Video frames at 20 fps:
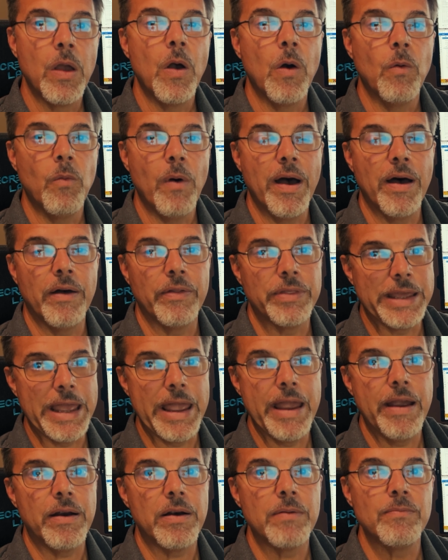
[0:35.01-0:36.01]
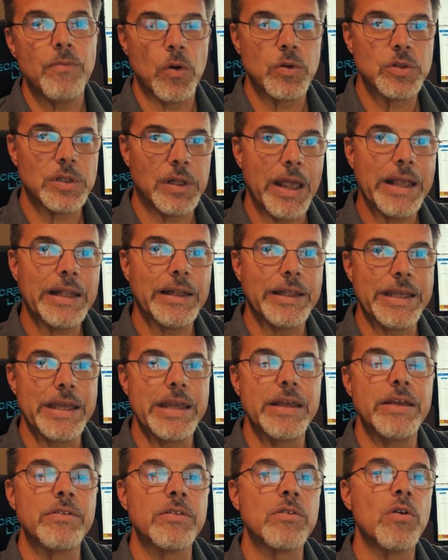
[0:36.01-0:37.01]
Well, the error most likely
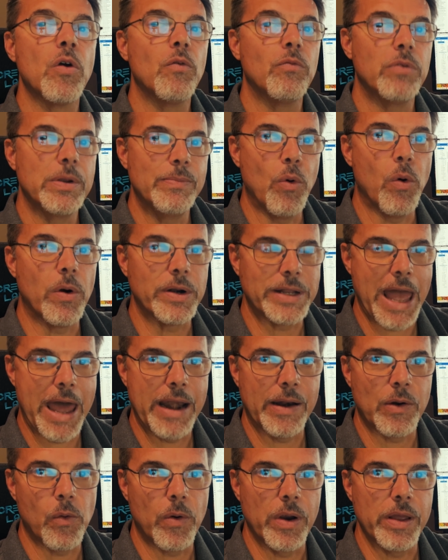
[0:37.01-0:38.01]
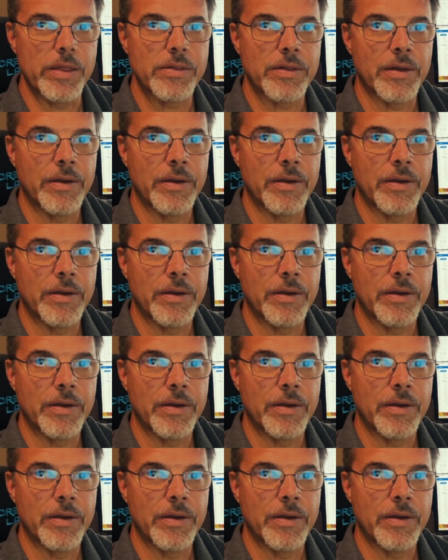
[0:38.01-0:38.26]
is report categories.